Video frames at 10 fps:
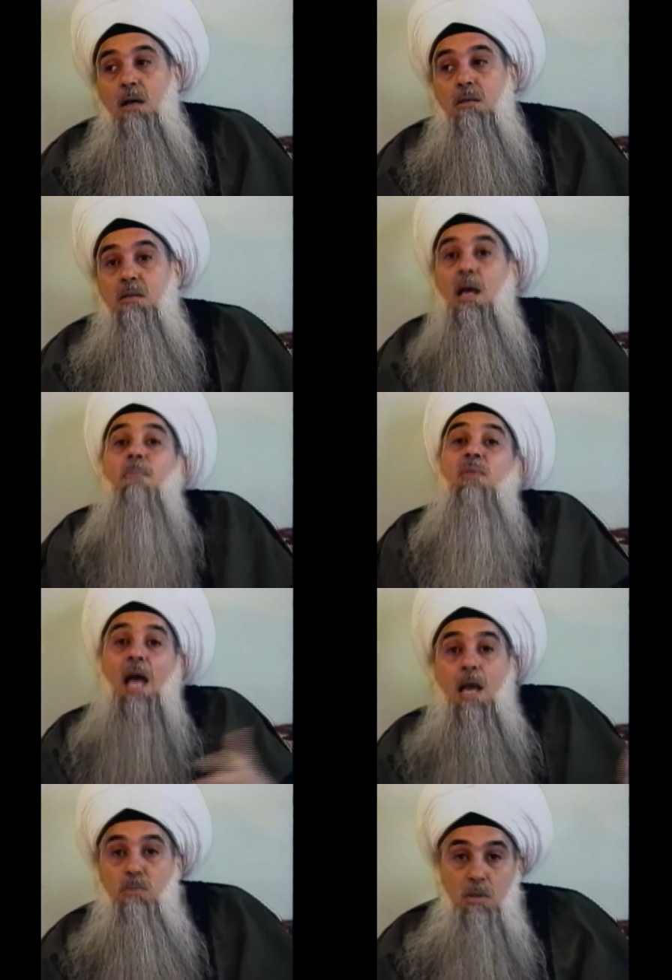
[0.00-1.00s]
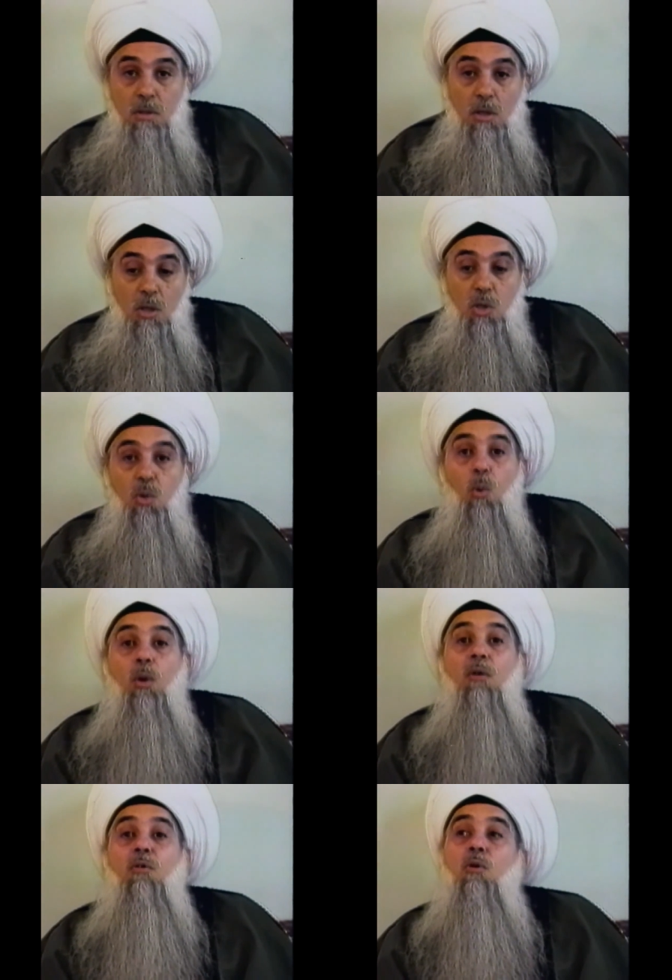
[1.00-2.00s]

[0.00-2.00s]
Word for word: sometimes you will